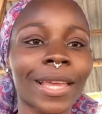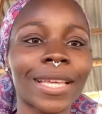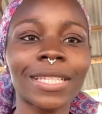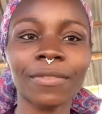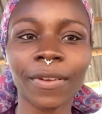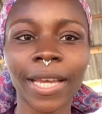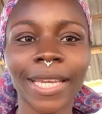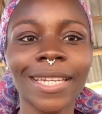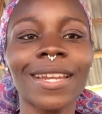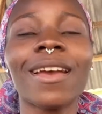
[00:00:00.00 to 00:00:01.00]
it's
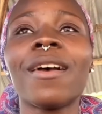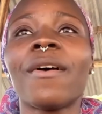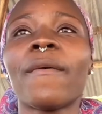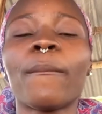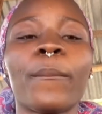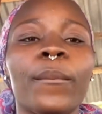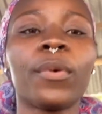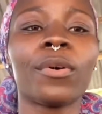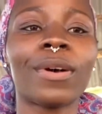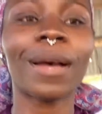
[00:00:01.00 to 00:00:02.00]
fine
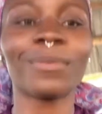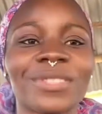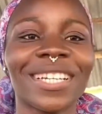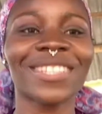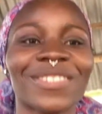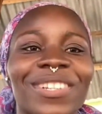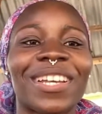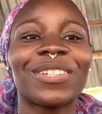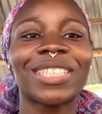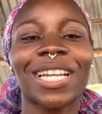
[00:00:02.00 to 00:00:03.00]
but i'm trying to not
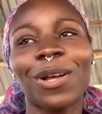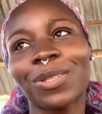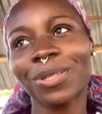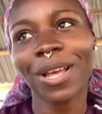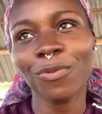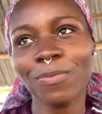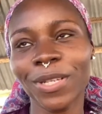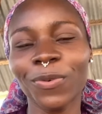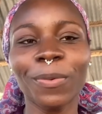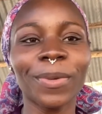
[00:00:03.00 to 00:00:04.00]
now shout so that i won't be
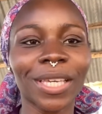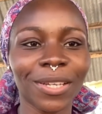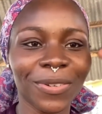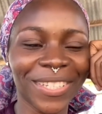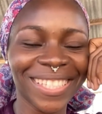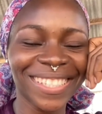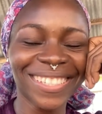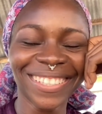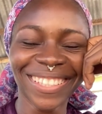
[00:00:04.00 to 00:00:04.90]
the one making noise